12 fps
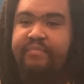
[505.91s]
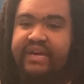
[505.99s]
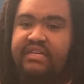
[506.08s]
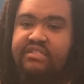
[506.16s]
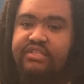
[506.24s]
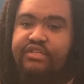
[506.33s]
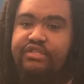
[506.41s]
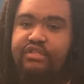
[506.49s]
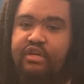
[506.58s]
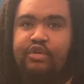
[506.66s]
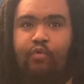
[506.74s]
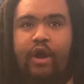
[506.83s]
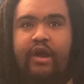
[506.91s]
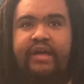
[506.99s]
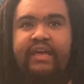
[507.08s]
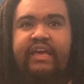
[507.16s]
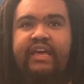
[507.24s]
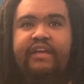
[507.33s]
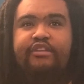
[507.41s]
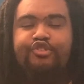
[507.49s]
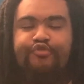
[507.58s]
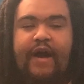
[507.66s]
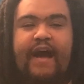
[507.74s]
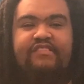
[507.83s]
basis to where it
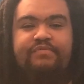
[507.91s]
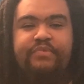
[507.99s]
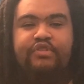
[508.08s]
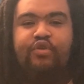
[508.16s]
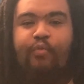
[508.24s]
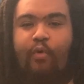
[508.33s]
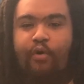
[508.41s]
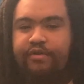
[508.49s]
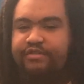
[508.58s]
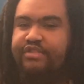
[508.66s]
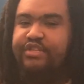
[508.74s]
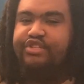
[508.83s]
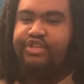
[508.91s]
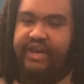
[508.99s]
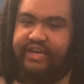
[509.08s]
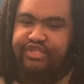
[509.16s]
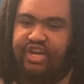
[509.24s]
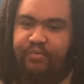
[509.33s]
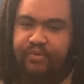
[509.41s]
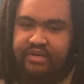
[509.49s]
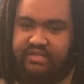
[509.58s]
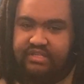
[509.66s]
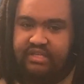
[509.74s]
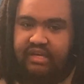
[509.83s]
drives me towards the change I want
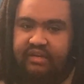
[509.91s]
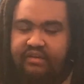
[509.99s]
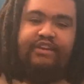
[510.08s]
to see.